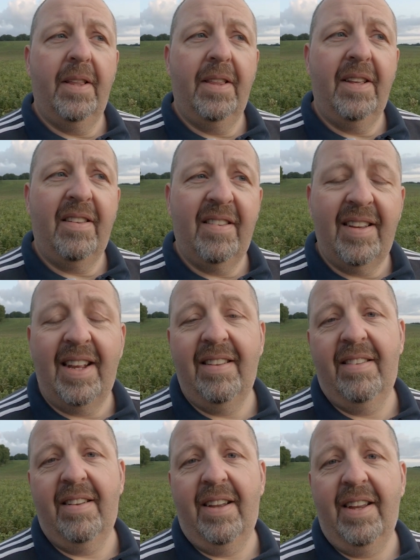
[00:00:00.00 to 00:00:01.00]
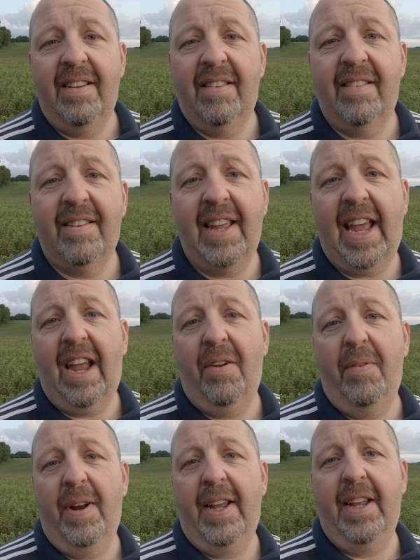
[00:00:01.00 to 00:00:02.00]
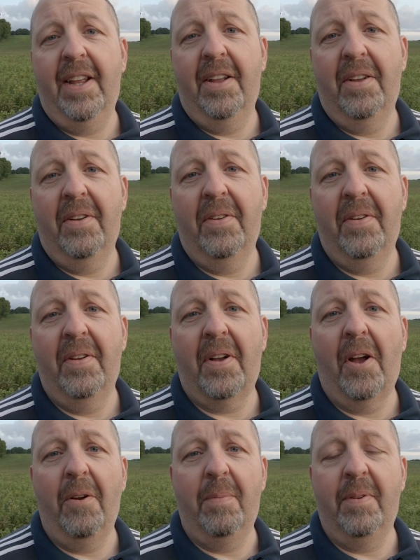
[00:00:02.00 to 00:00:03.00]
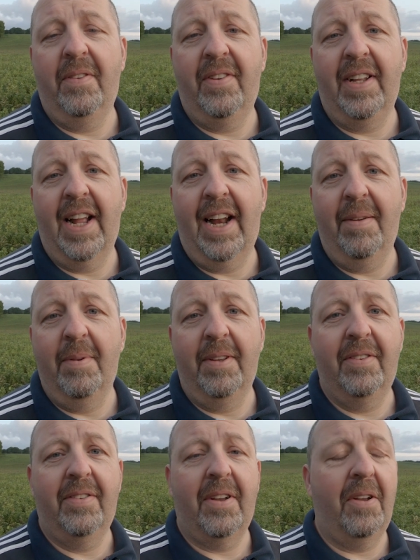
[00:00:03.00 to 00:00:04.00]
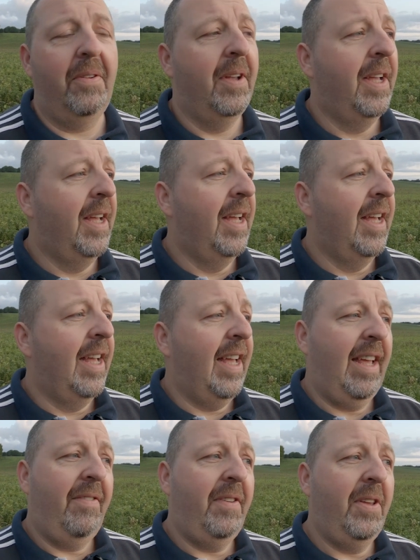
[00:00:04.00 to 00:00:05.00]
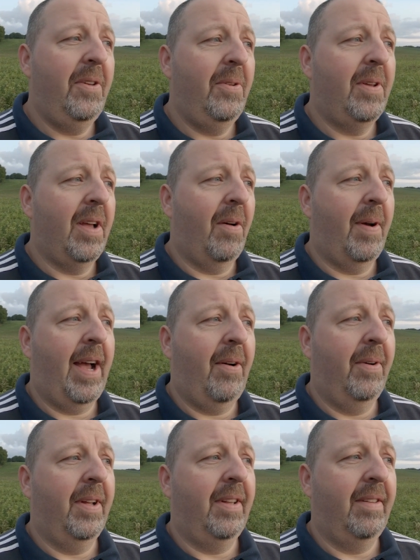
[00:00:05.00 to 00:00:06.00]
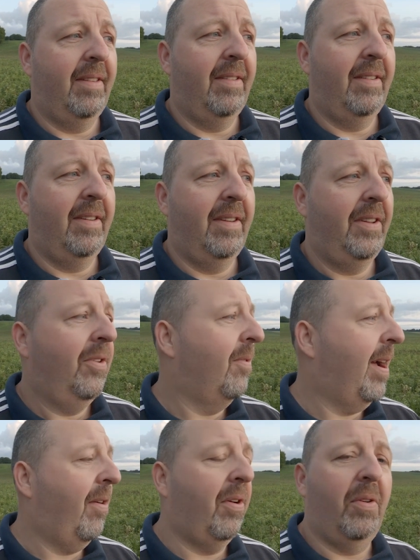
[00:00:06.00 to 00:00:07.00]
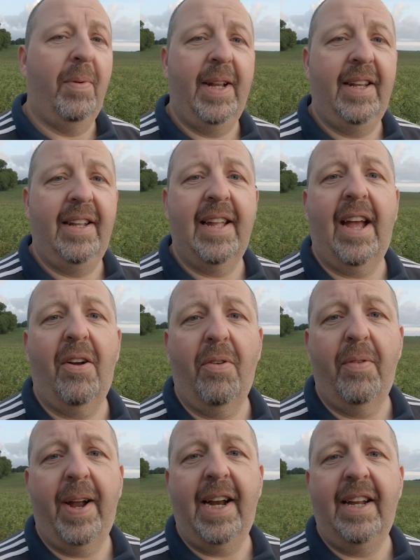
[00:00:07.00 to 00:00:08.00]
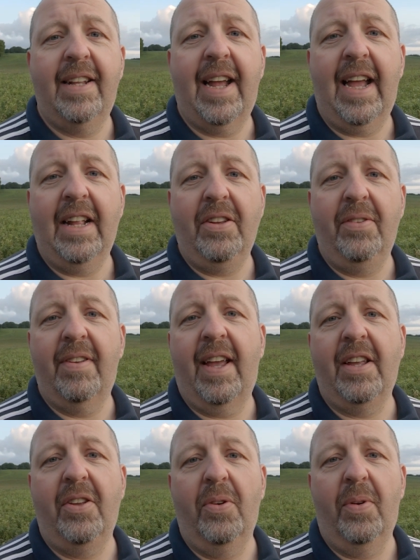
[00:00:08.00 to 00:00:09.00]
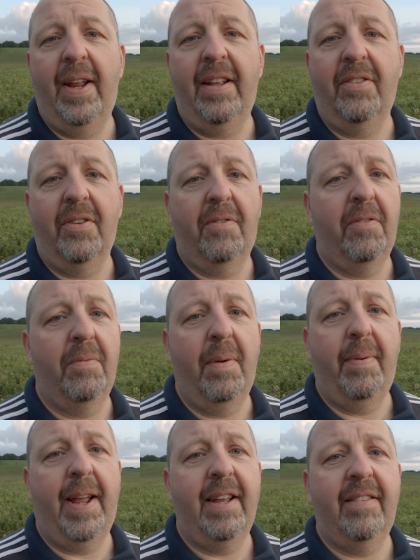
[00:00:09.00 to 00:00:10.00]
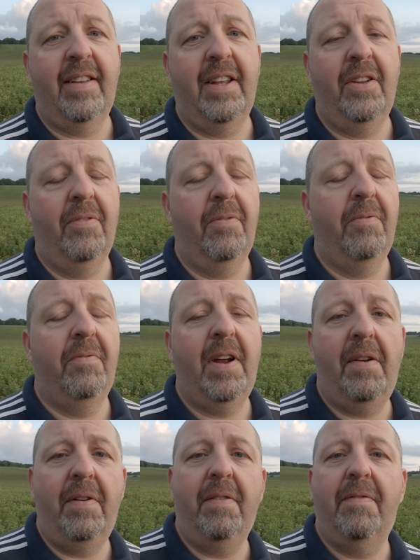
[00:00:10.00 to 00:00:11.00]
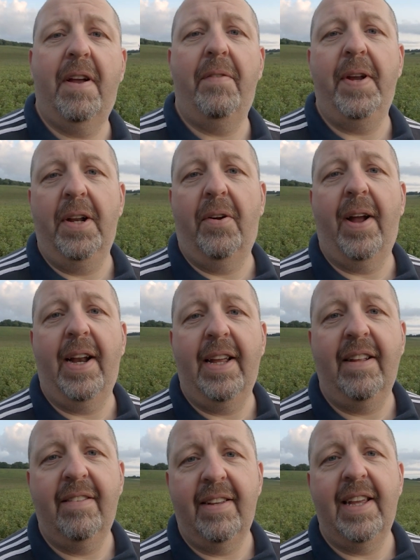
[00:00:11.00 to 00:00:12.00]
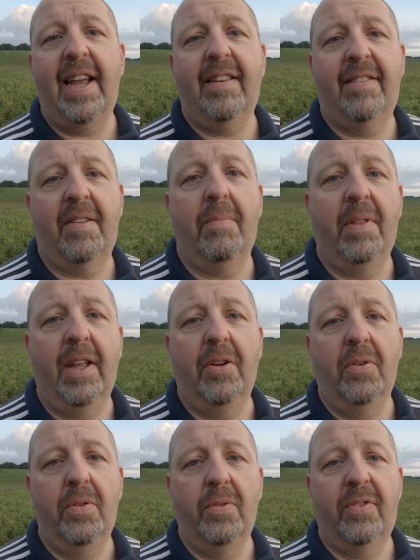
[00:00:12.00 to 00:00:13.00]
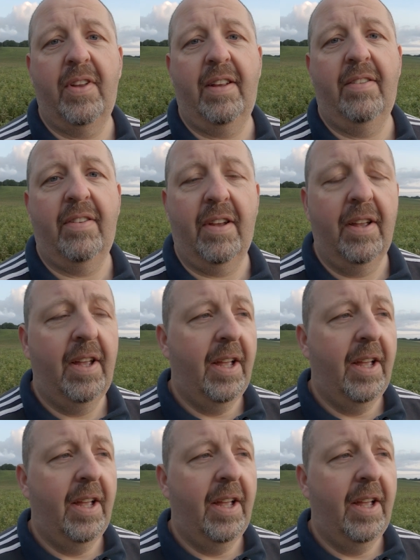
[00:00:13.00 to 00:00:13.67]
The sensor is scarily open to the elements, so if you go out and you're out on a windy day or a rainy day and you take your lens off and replace it, you're very likely to get something on your sensor.